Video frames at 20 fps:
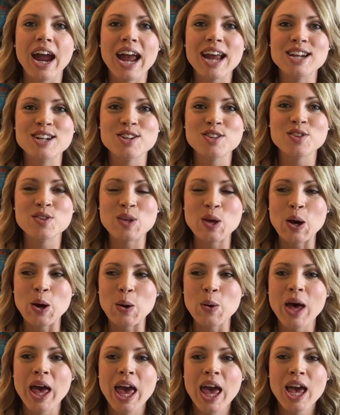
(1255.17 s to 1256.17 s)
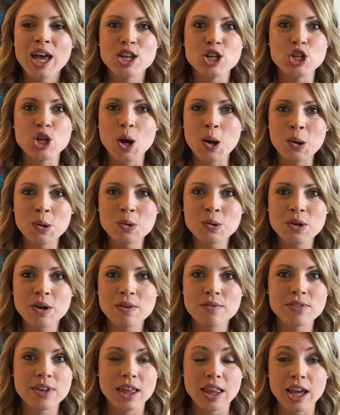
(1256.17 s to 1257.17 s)
And so don't
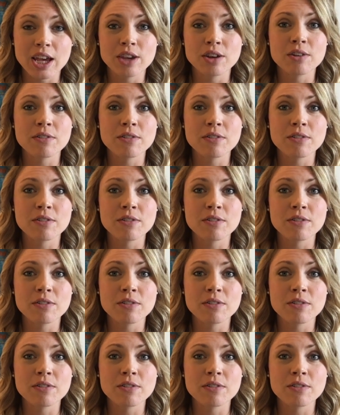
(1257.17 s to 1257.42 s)
feel like